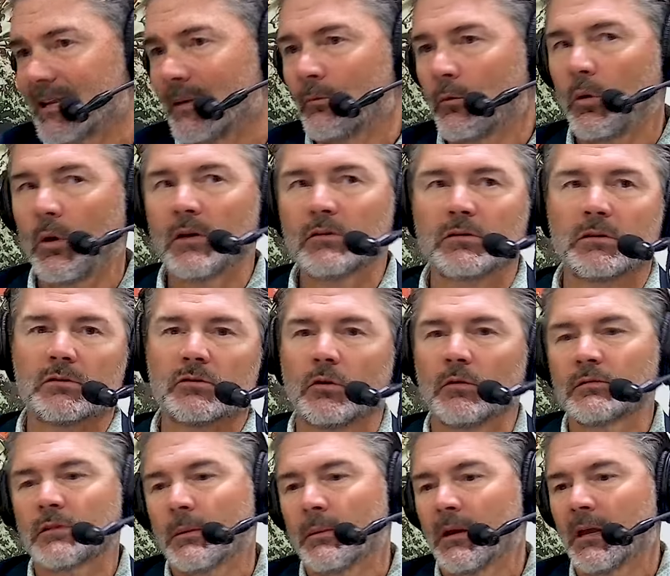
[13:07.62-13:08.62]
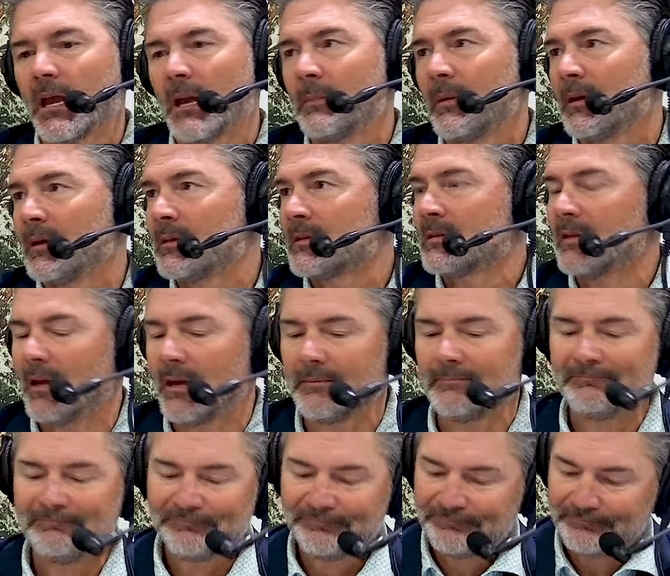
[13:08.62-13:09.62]
them questions. So if someone came in and said,
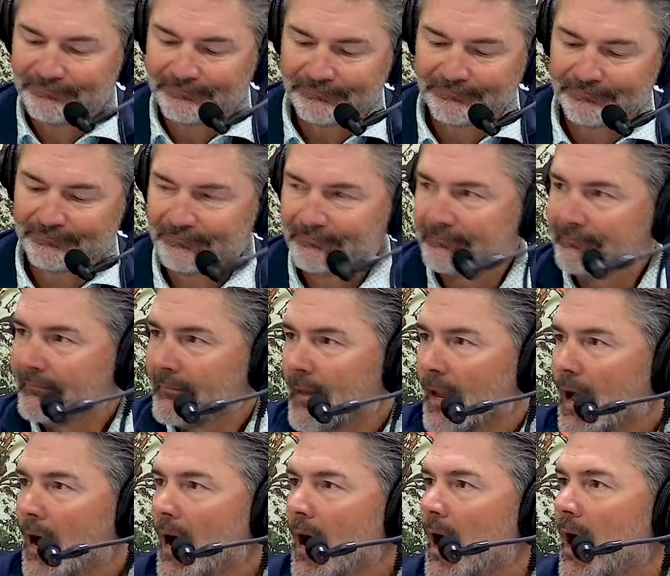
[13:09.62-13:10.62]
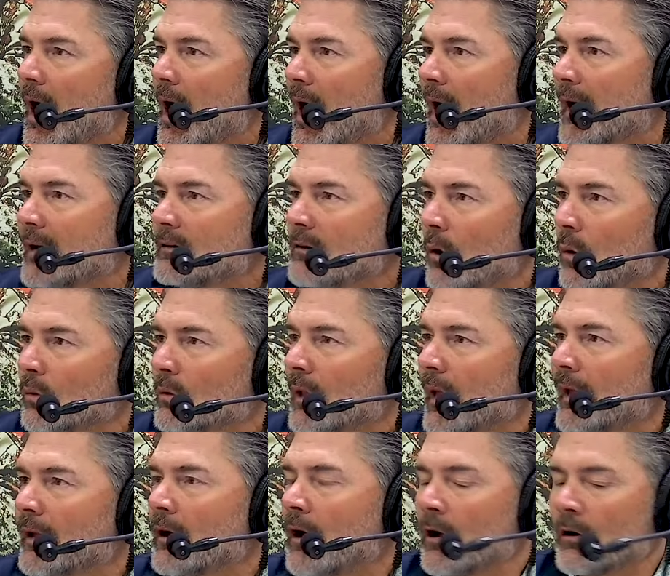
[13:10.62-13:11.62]
I don't
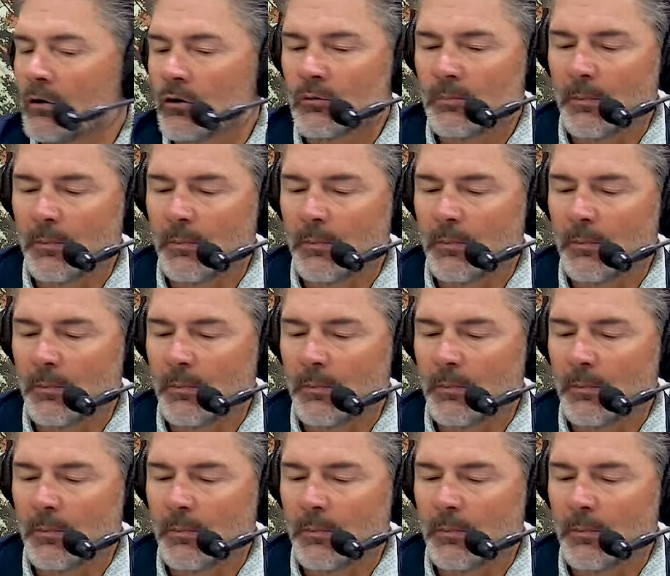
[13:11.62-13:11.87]
like hunters